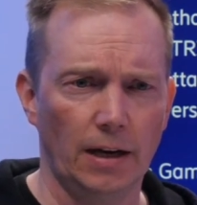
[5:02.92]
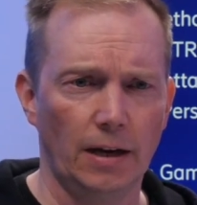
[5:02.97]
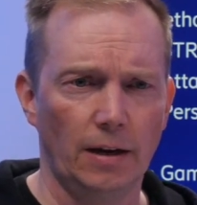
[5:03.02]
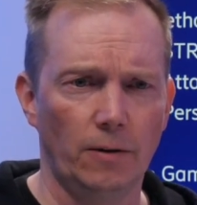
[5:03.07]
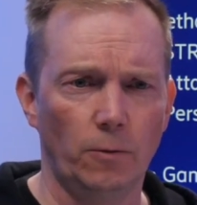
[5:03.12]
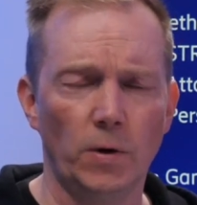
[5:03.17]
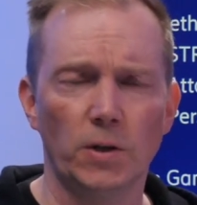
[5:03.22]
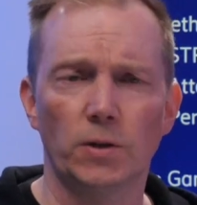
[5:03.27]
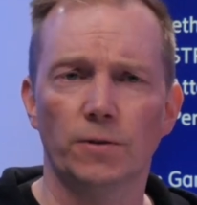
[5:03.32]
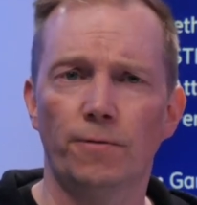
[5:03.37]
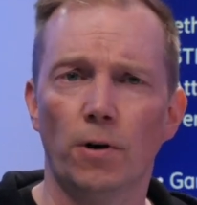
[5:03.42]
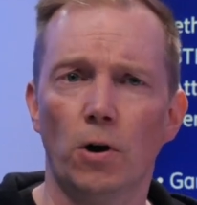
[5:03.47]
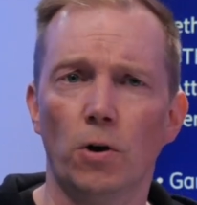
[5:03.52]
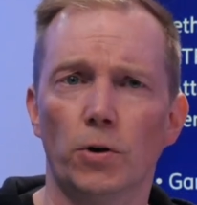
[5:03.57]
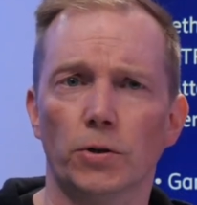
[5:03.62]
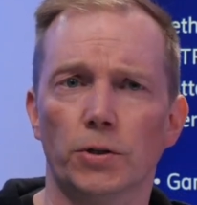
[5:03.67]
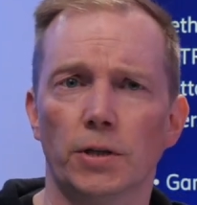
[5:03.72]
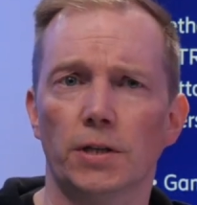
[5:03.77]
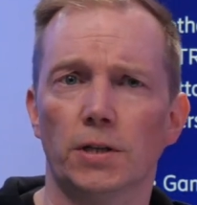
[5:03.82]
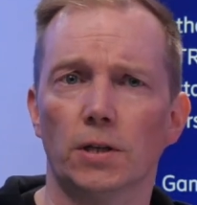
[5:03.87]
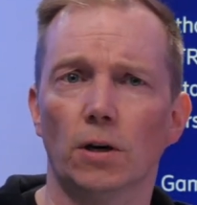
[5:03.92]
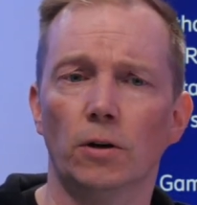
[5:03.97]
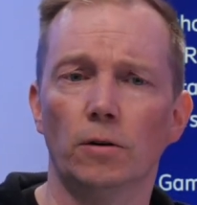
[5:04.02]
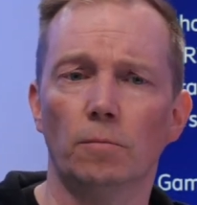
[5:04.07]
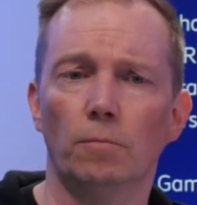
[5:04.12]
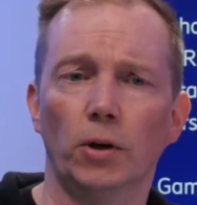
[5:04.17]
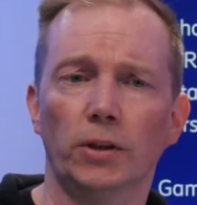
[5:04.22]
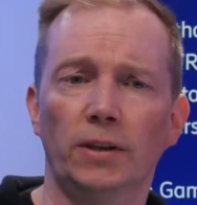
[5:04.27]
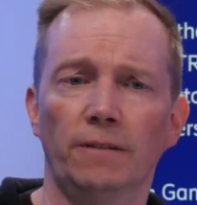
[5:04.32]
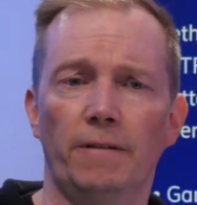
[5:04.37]
which focuses on
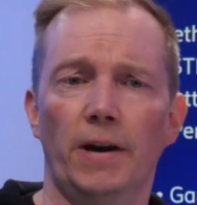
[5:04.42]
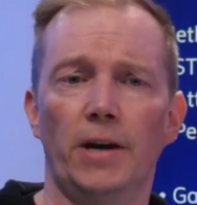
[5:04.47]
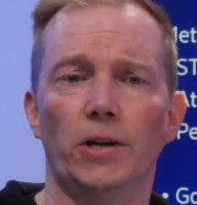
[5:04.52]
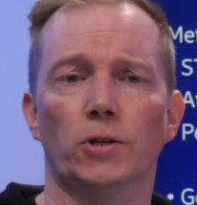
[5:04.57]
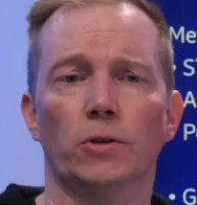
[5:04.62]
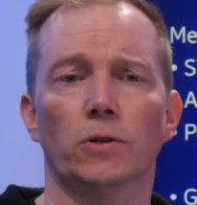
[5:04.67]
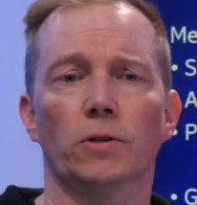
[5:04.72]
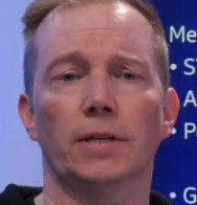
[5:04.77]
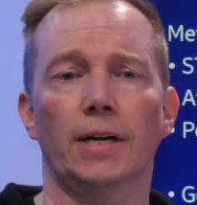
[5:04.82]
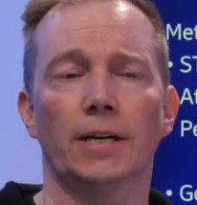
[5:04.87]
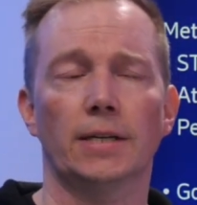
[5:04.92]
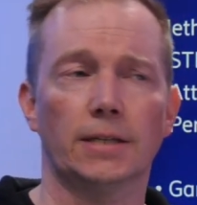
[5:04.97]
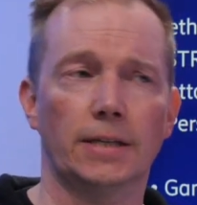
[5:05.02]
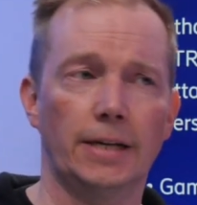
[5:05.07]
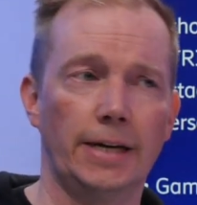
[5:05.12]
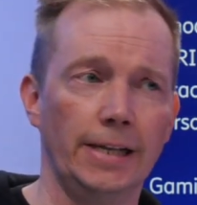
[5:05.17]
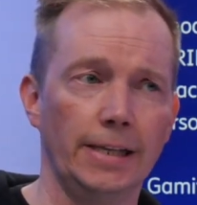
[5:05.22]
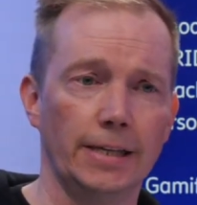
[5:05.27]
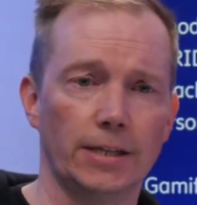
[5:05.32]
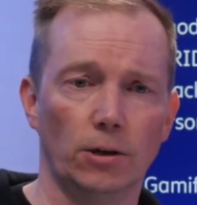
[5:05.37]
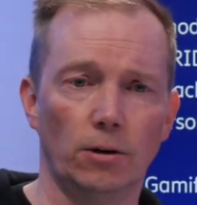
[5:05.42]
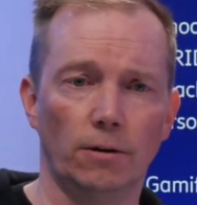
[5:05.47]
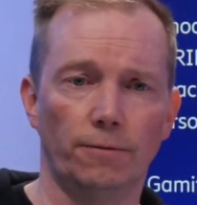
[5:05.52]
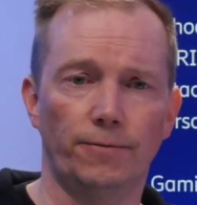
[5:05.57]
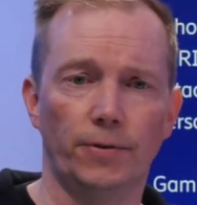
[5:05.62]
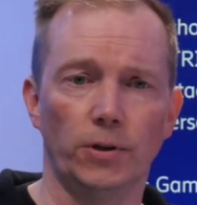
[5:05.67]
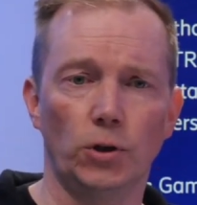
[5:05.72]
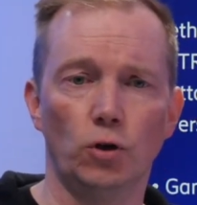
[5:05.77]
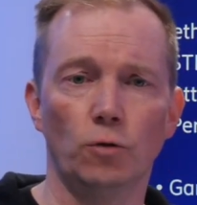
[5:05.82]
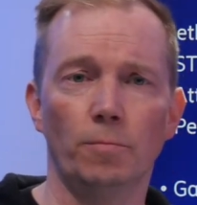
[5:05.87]
motivations and skills of
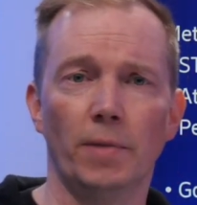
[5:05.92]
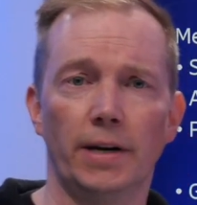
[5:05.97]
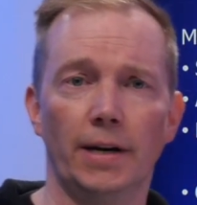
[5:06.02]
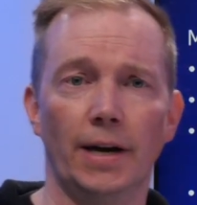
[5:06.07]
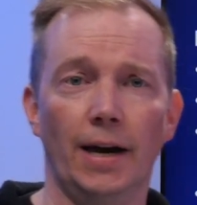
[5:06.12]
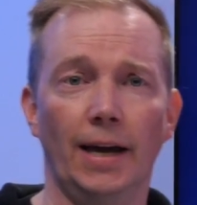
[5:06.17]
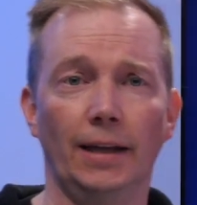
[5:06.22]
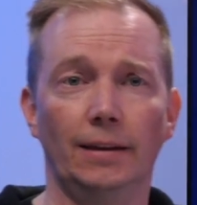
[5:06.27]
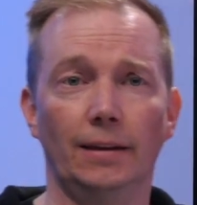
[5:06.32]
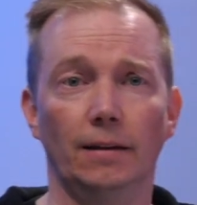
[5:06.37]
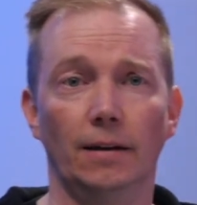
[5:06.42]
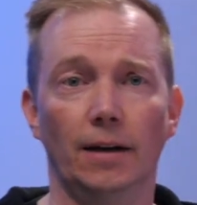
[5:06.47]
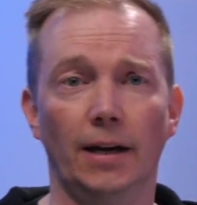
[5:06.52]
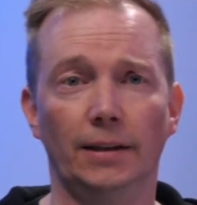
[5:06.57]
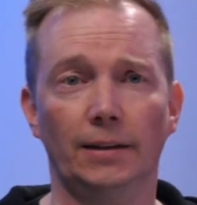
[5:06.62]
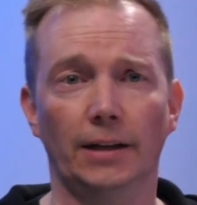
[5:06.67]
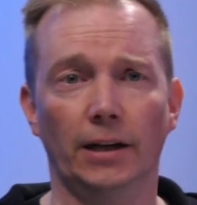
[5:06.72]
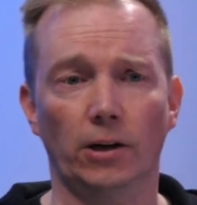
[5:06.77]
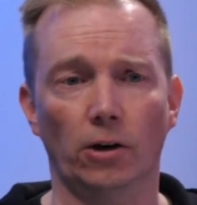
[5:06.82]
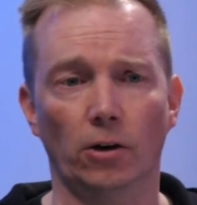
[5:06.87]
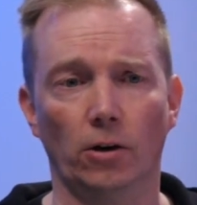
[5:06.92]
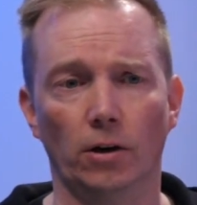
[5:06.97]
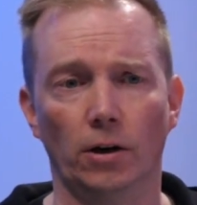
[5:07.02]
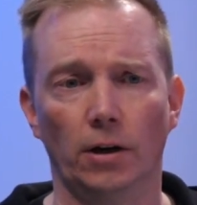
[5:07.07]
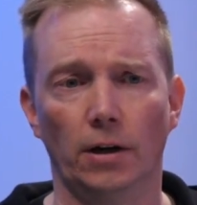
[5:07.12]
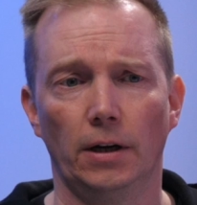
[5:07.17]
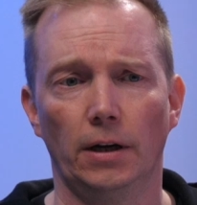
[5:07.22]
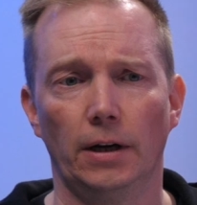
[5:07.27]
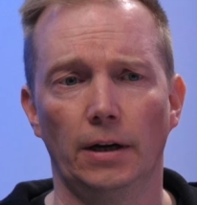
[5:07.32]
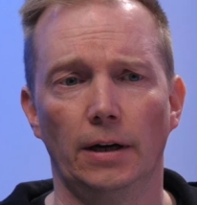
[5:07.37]
a human attacker,
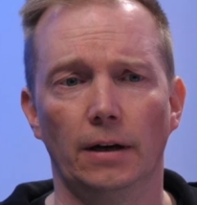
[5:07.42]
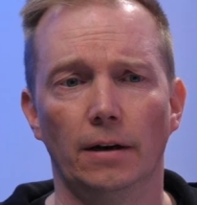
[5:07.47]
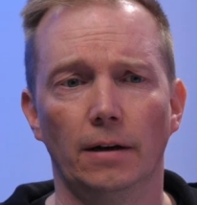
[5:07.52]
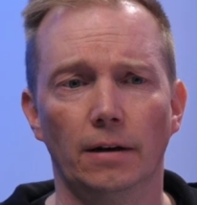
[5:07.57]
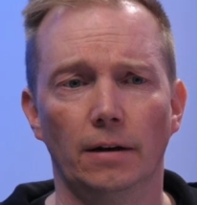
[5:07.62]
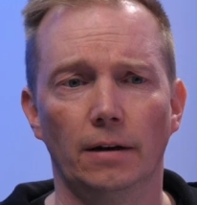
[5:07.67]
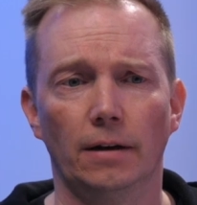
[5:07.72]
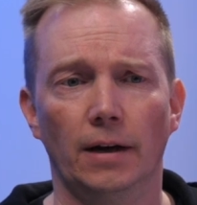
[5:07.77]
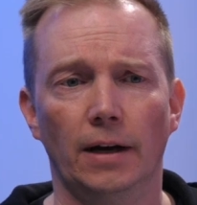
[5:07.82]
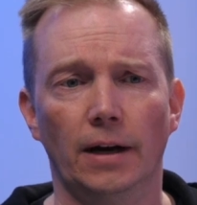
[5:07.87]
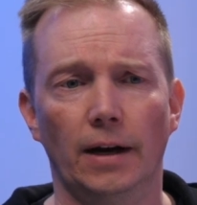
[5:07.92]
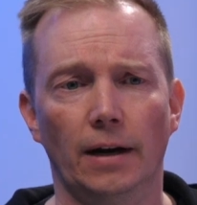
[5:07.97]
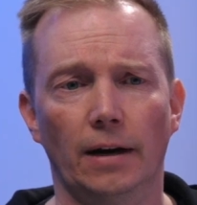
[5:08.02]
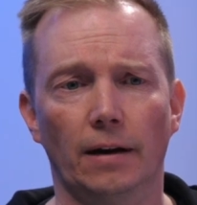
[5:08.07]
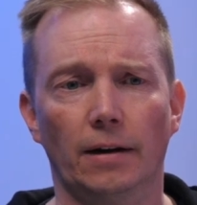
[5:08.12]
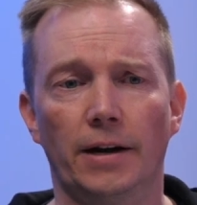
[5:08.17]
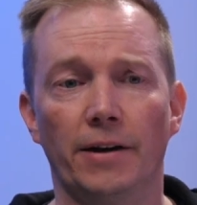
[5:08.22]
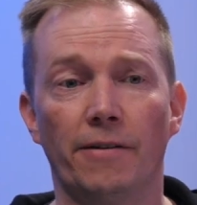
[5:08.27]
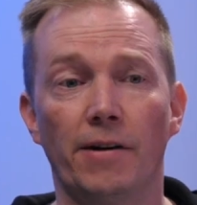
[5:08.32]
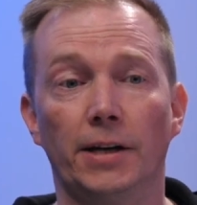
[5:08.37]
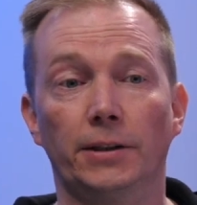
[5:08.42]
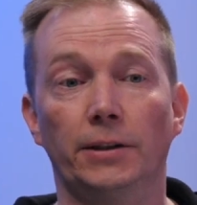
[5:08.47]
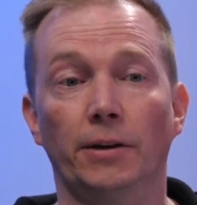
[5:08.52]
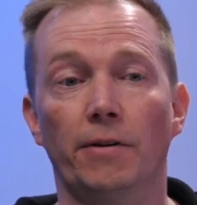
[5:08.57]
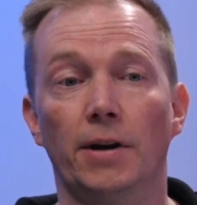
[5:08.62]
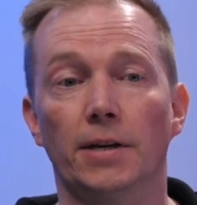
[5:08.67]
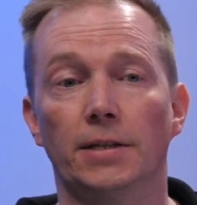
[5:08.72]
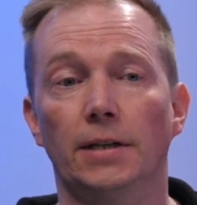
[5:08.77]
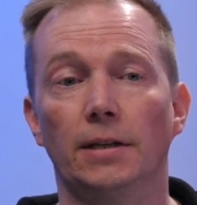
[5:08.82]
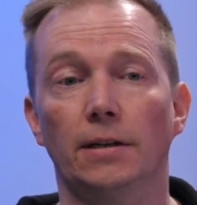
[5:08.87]

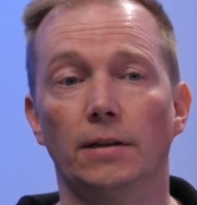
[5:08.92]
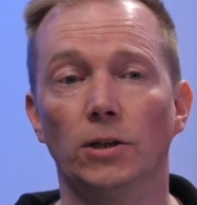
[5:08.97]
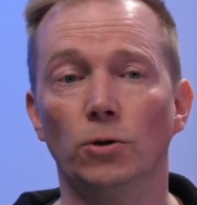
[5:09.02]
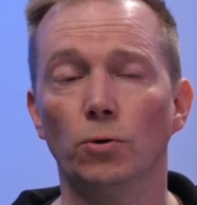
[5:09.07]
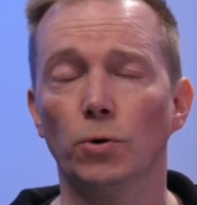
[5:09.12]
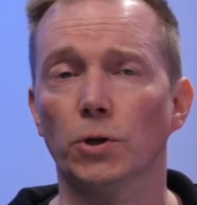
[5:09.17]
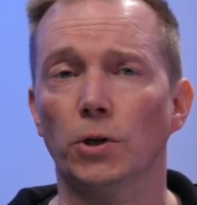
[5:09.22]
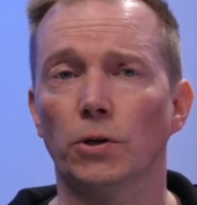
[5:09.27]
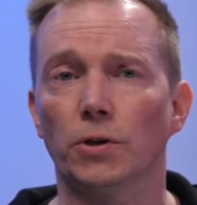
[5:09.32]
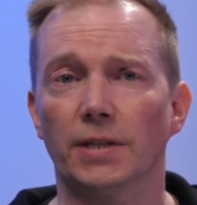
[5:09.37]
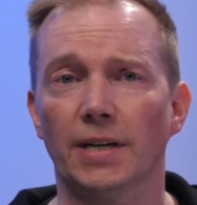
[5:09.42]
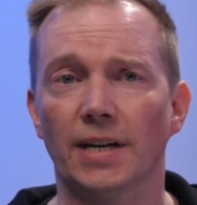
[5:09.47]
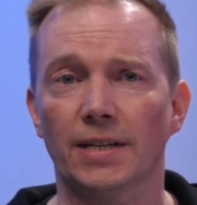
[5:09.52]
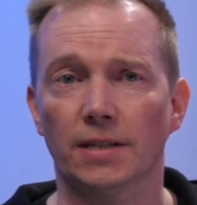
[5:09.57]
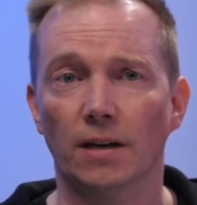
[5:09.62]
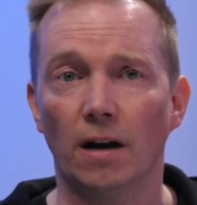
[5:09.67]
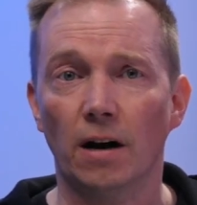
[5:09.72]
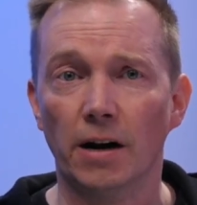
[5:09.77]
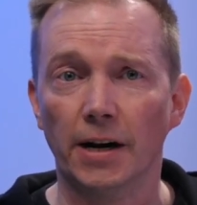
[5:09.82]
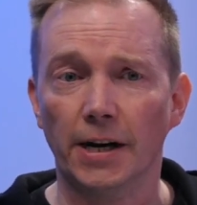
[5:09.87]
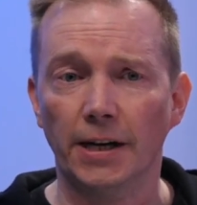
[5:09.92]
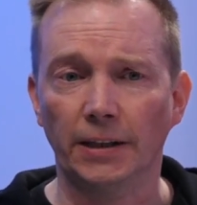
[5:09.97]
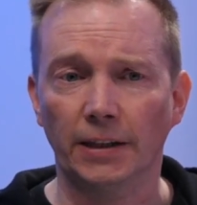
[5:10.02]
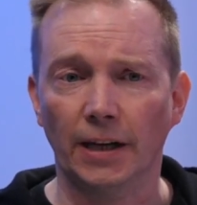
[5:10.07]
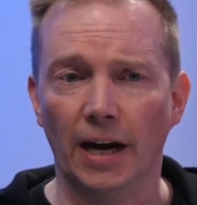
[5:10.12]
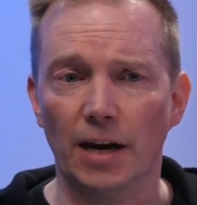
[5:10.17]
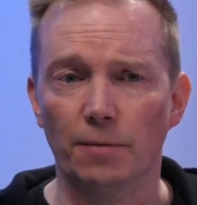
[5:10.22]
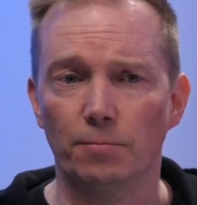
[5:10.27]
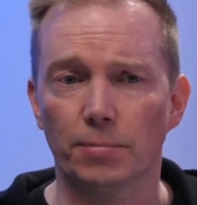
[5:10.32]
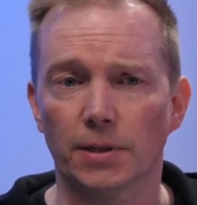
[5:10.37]
characterizing users as
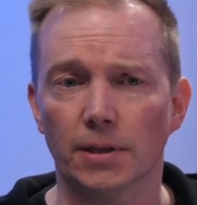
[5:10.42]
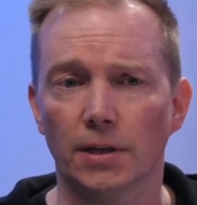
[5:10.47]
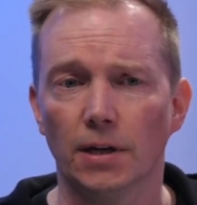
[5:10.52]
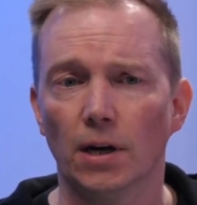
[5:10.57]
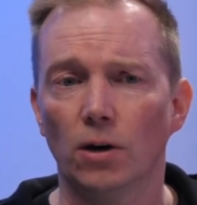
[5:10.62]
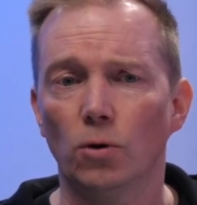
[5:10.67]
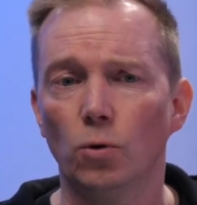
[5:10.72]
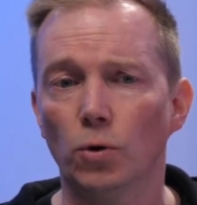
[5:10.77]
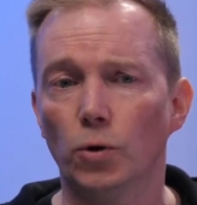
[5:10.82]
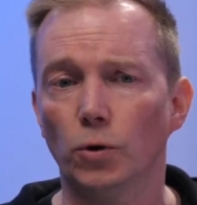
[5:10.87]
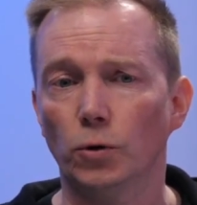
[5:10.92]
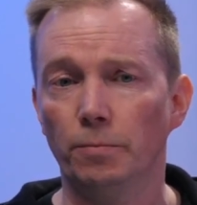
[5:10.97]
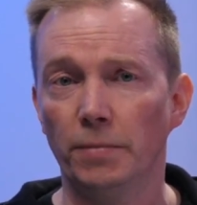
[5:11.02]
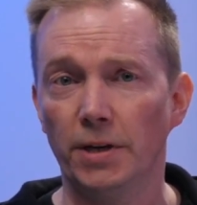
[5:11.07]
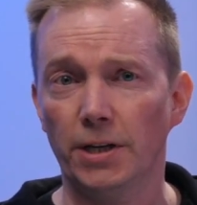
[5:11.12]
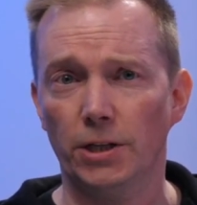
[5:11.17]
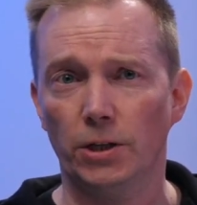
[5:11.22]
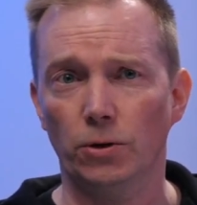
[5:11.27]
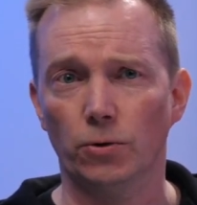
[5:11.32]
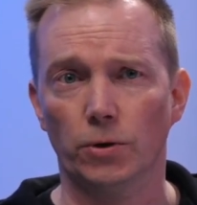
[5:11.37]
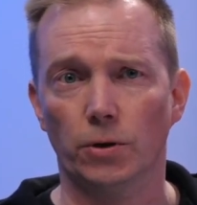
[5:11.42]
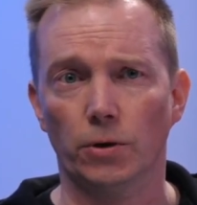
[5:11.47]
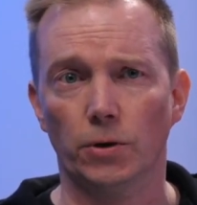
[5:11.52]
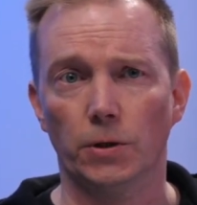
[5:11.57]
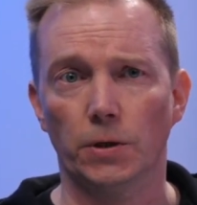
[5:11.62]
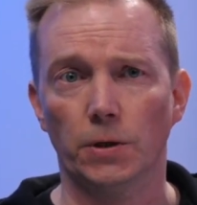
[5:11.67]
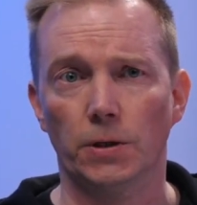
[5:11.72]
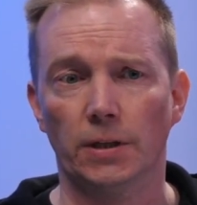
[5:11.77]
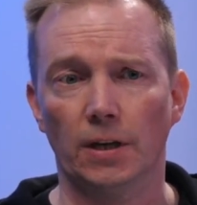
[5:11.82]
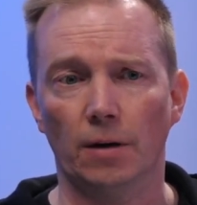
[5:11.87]
archetypes who could misuse the
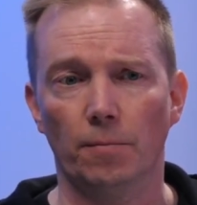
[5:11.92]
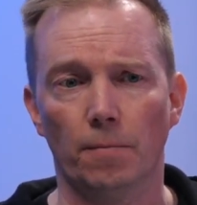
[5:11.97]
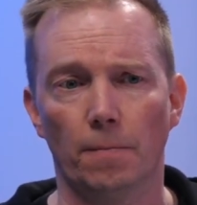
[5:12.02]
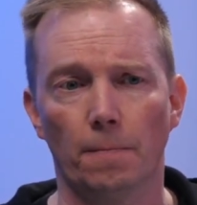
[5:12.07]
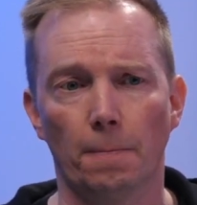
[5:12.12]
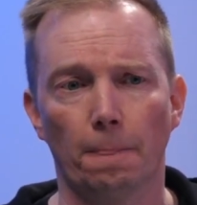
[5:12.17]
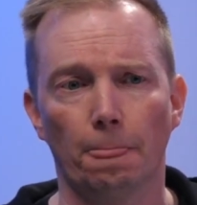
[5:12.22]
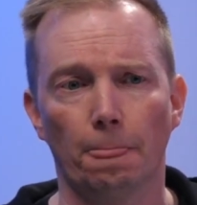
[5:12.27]
system.